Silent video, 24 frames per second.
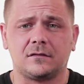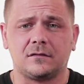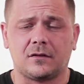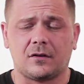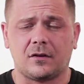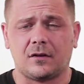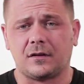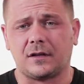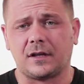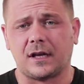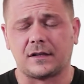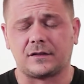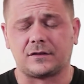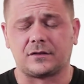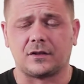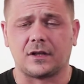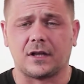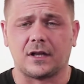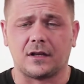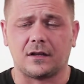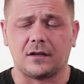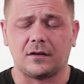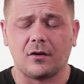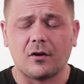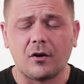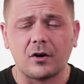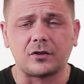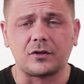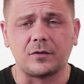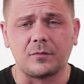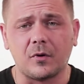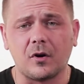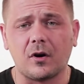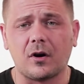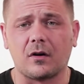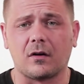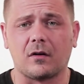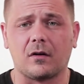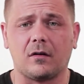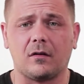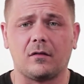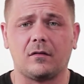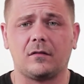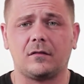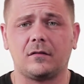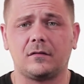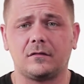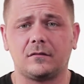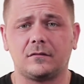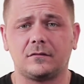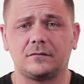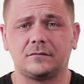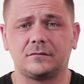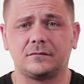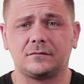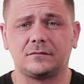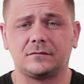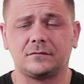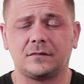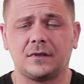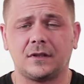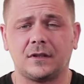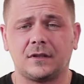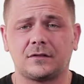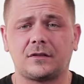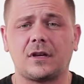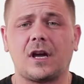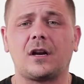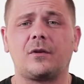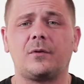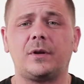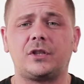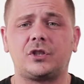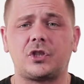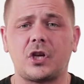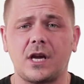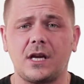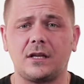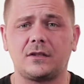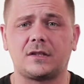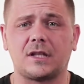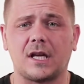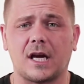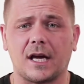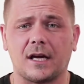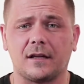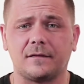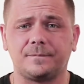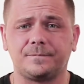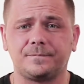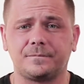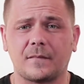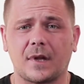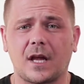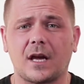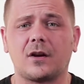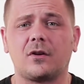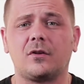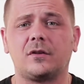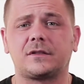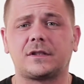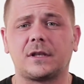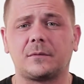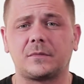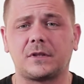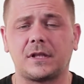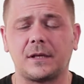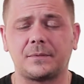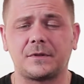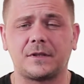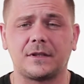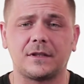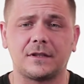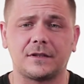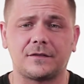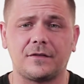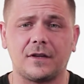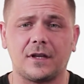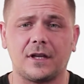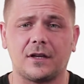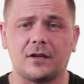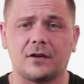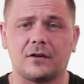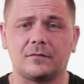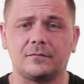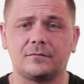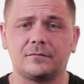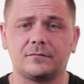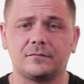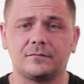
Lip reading: or yesterday, or tomorrow. So how do we change that? I go into some tips in this video.